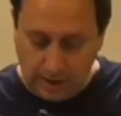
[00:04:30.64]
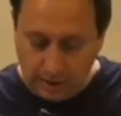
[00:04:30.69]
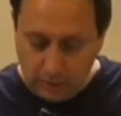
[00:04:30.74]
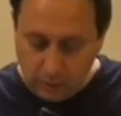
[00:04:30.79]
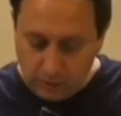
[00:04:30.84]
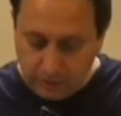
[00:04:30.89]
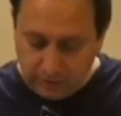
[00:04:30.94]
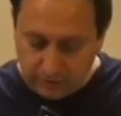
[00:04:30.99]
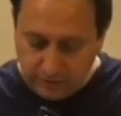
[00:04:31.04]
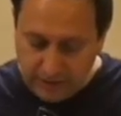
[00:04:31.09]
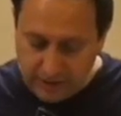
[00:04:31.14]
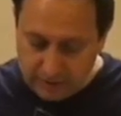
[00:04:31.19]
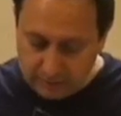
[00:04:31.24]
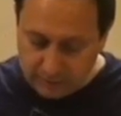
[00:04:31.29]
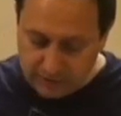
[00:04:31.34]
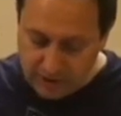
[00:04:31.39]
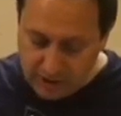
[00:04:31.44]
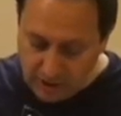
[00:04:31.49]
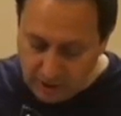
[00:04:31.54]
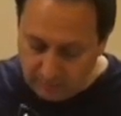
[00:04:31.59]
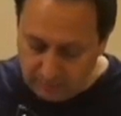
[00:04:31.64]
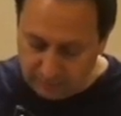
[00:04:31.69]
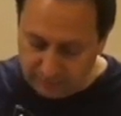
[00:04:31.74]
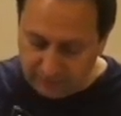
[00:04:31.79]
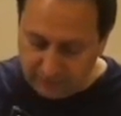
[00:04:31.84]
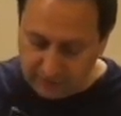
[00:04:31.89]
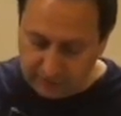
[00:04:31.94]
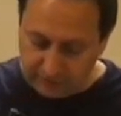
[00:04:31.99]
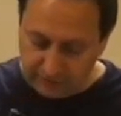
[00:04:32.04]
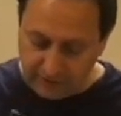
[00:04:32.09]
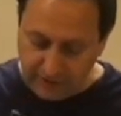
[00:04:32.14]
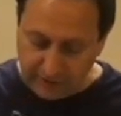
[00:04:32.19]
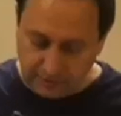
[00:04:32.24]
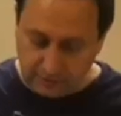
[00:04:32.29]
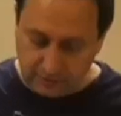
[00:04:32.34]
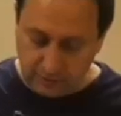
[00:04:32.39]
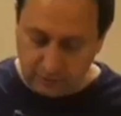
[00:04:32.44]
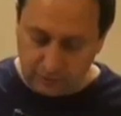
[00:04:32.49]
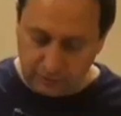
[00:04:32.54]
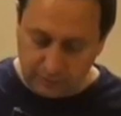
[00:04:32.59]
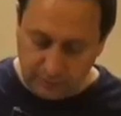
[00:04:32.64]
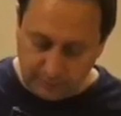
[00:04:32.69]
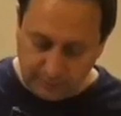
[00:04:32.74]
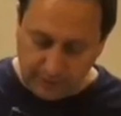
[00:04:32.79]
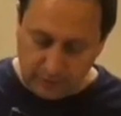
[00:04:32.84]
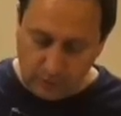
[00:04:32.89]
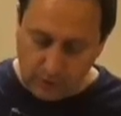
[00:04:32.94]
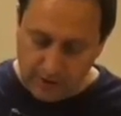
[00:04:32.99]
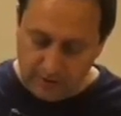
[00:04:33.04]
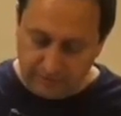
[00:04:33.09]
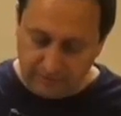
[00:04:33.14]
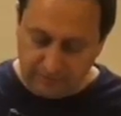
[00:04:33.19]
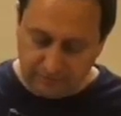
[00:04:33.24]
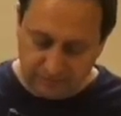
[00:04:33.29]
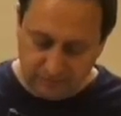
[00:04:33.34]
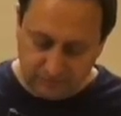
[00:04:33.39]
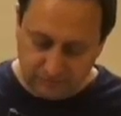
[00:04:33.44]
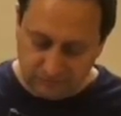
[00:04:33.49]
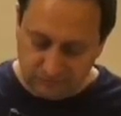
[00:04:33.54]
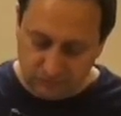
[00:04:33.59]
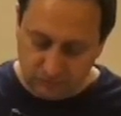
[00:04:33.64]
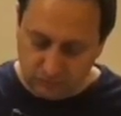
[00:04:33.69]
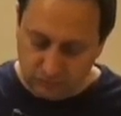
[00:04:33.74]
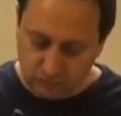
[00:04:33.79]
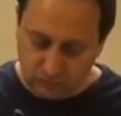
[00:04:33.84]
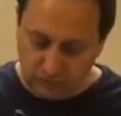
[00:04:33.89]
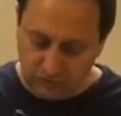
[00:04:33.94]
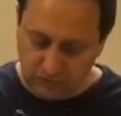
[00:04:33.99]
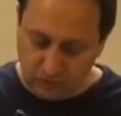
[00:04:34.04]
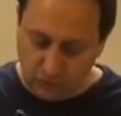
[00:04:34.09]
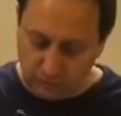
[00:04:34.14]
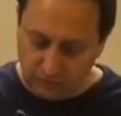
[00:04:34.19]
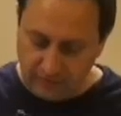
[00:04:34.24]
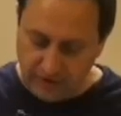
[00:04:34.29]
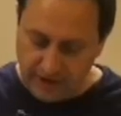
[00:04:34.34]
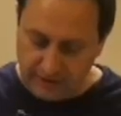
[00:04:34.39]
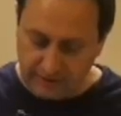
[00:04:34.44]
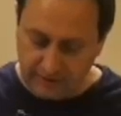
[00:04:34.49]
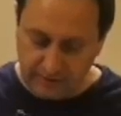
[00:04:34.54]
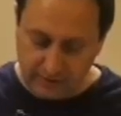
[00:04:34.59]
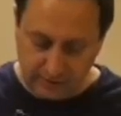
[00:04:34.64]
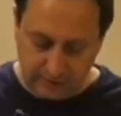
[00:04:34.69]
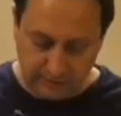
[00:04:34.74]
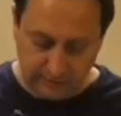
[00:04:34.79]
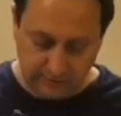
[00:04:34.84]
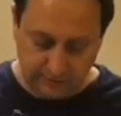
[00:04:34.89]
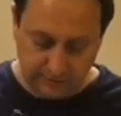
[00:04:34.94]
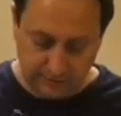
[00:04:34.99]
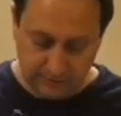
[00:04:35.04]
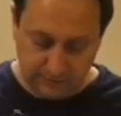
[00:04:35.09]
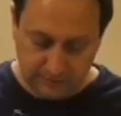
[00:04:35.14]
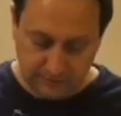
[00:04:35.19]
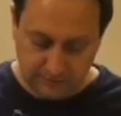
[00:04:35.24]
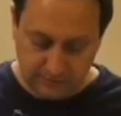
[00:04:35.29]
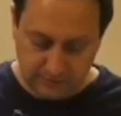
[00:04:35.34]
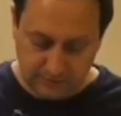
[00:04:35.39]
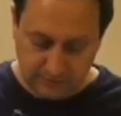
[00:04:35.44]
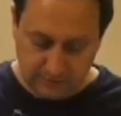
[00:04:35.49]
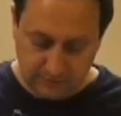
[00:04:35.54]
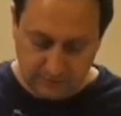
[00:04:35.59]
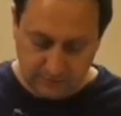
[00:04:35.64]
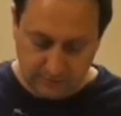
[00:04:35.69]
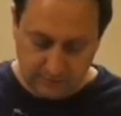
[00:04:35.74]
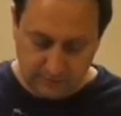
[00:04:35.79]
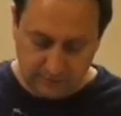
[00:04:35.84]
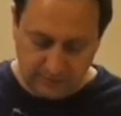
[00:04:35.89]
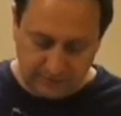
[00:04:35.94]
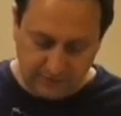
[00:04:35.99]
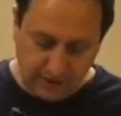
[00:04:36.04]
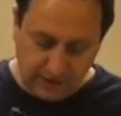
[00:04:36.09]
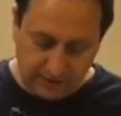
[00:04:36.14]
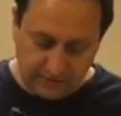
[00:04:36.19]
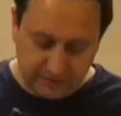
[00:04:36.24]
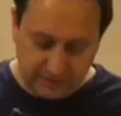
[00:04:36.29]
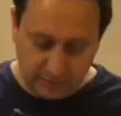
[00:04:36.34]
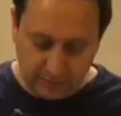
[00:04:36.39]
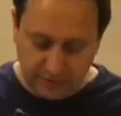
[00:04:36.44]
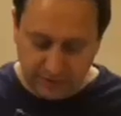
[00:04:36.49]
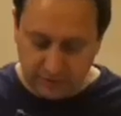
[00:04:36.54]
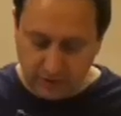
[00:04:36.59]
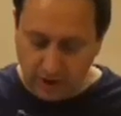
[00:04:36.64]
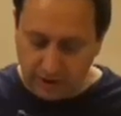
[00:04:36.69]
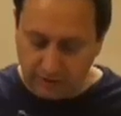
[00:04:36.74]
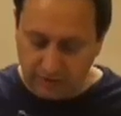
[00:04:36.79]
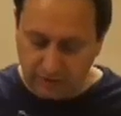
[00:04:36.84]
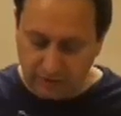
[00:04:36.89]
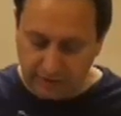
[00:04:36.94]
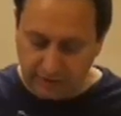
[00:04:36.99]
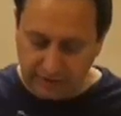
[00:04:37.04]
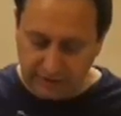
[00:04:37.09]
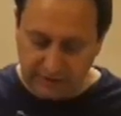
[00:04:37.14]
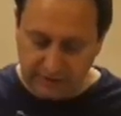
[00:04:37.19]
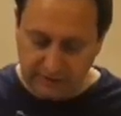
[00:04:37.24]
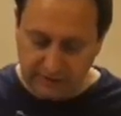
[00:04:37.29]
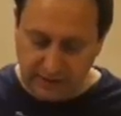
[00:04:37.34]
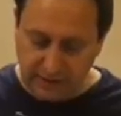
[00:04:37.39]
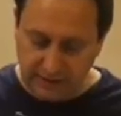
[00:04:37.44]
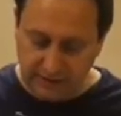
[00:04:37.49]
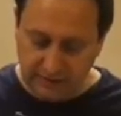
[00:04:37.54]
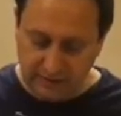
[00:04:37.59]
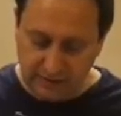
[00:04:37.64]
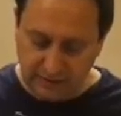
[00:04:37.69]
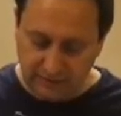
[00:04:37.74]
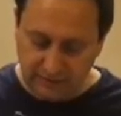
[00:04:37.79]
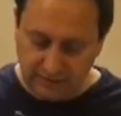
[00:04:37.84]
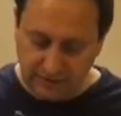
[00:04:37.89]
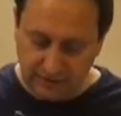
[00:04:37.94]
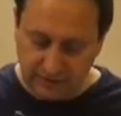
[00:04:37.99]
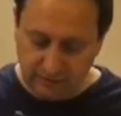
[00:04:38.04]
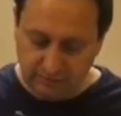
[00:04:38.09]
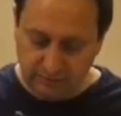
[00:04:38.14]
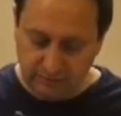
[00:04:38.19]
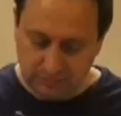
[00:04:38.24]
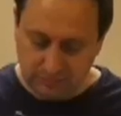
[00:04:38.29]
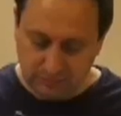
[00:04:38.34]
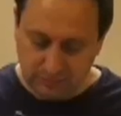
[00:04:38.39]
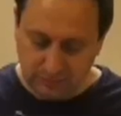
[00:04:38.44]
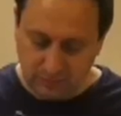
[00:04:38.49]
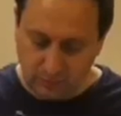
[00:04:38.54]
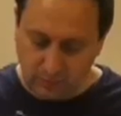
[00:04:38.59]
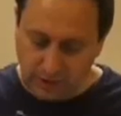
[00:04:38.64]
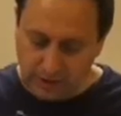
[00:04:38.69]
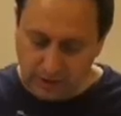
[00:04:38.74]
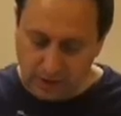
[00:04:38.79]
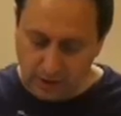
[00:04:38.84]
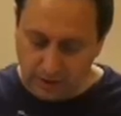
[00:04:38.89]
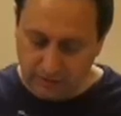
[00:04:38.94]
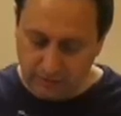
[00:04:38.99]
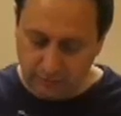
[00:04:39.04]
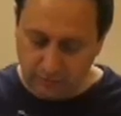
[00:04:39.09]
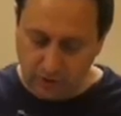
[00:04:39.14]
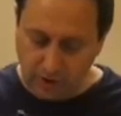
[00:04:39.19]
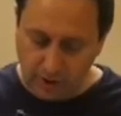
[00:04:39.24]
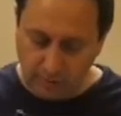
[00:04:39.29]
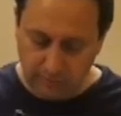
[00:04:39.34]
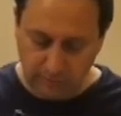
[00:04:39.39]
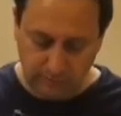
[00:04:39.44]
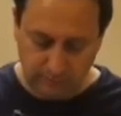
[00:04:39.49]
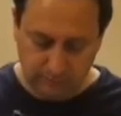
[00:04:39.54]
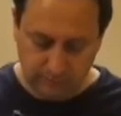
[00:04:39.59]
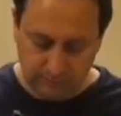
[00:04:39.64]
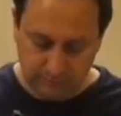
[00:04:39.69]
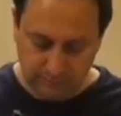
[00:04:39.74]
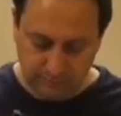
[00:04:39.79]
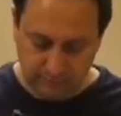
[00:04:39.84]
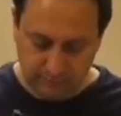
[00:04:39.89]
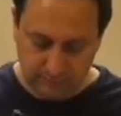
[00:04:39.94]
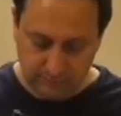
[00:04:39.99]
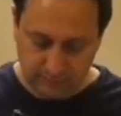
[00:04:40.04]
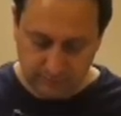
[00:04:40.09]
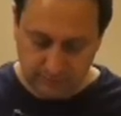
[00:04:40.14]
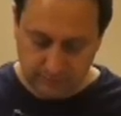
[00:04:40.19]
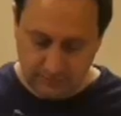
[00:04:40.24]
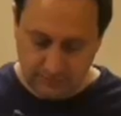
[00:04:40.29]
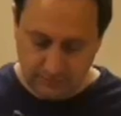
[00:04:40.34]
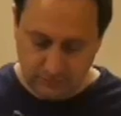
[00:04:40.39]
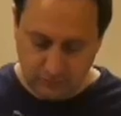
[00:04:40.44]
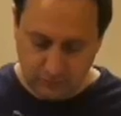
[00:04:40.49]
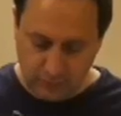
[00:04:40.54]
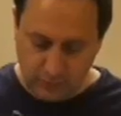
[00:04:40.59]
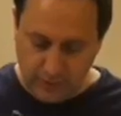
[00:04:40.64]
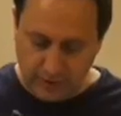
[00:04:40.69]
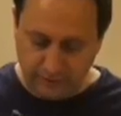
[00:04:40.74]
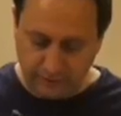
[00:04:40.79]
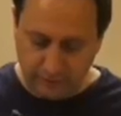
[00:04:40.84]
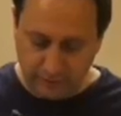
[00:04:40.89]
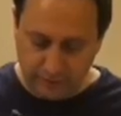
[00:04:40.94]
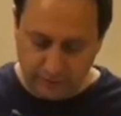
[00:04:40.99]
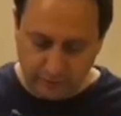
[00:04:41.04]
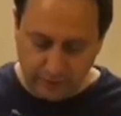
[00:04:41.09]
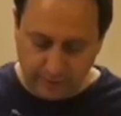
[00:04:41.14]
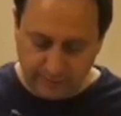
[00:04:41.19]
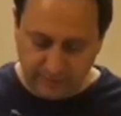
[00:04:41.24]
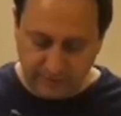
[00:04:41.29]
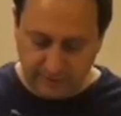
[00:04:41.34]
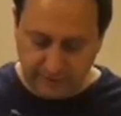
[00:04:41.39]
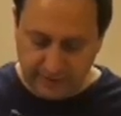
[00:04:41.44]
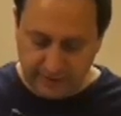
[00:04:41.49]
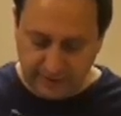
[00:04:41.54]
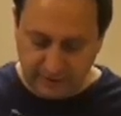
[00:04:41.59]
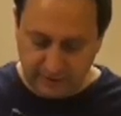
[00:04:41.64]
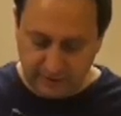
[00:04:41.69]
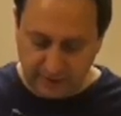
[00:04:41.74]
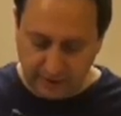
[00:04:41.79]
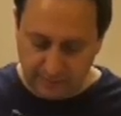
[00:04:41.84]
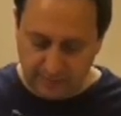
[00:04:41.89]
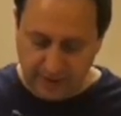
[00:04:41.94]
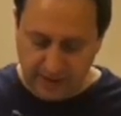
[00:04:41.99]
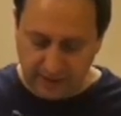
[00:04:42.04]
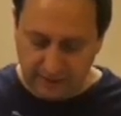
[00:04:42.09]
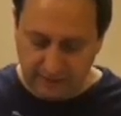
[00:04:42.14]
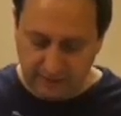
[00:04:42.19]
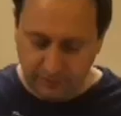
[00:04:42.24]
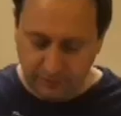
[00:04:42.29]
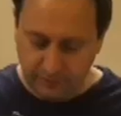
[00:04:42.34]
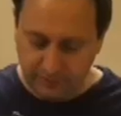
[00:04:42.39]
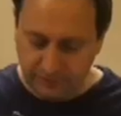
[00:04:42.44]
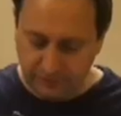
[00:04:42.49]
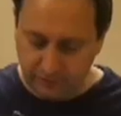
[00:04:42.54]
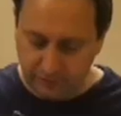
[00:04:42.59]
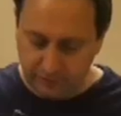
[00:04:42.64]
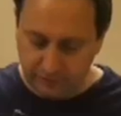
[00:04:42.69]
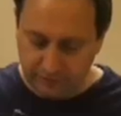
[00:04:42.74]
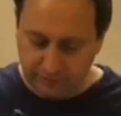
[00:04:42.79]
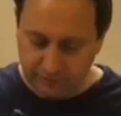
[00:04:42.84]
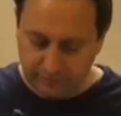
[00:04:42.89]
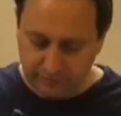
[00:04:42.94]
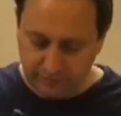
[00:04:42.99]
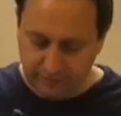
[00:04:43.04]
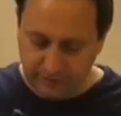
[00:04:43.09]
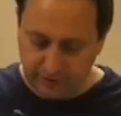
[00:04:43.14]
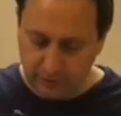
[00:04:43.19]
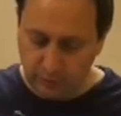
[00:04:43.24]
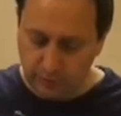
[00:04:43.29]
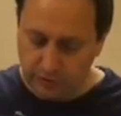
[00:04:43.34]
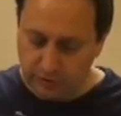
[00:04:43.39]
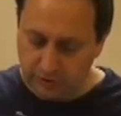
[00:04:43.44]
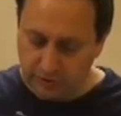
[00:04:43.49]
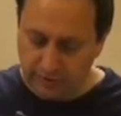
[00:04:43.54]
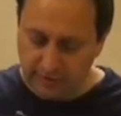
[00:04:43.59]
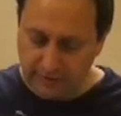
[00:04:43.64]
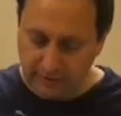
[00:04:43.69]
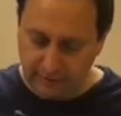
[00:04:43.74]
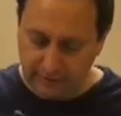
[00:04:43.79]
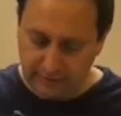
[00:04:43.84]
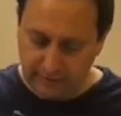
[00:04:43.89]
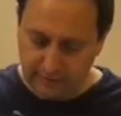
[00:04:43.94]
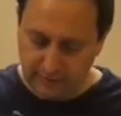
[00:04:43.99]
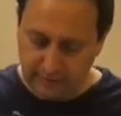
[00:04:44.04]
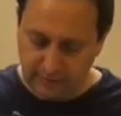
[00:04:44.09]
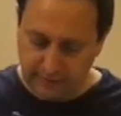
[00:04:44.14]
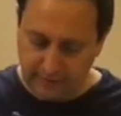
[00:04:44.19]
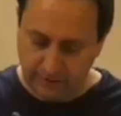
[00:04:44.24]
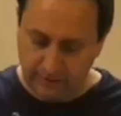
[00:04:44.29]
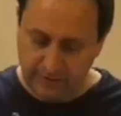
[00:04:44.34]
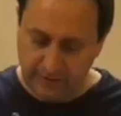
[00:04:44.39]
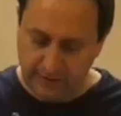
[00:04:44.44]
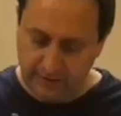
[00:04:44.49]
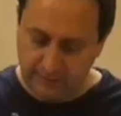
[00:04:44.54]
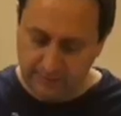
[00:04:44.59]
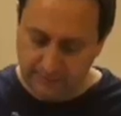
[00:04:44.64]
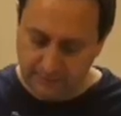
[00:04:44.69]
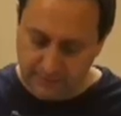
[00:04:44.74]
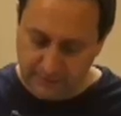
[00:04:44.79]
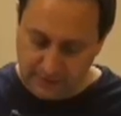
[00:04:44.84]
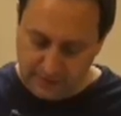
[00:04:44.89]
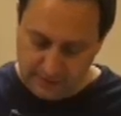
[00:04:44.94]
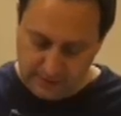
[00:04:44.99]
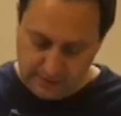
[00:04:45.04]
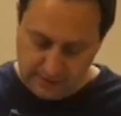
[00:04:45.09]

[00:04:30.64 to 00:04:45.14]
I would have let him come, far as that goes, but my wife was no fan of guns. Besides, there'd be a lot of drinking at night, and I figured, why cause a problem? We went further up the lake, up past the reserve. Deer were good there then.